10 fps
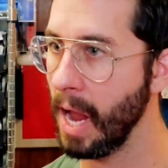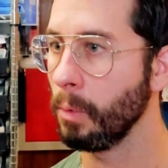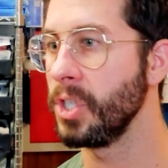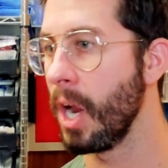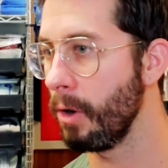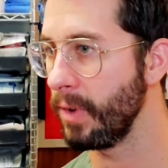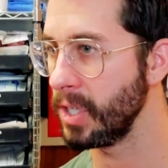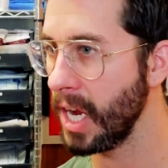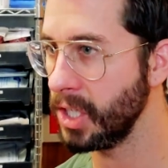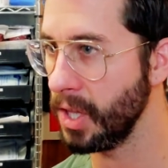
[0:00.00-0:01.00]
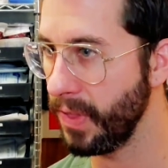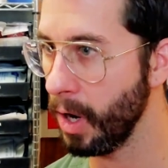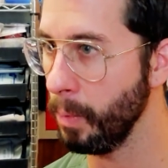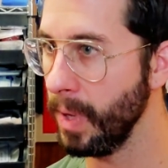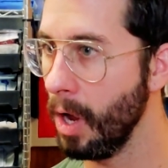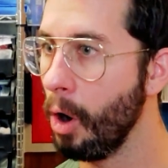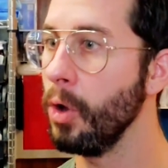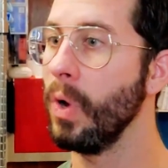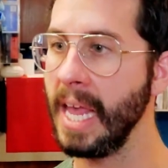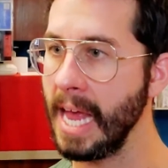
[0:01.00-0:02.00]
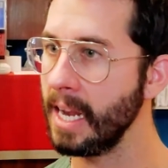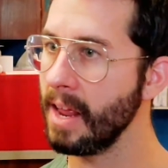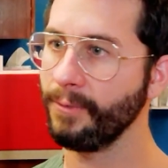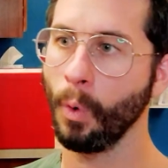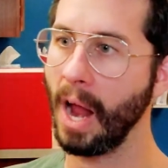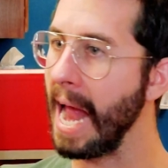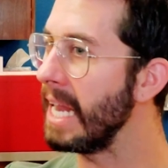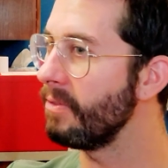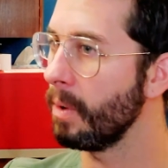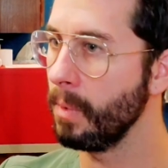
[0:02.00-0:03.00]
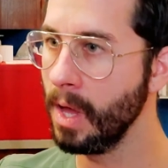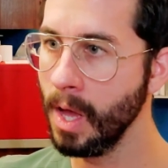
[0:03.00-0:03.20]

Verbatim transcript: a regenerative injection therapy? Are you a candidate for any of them?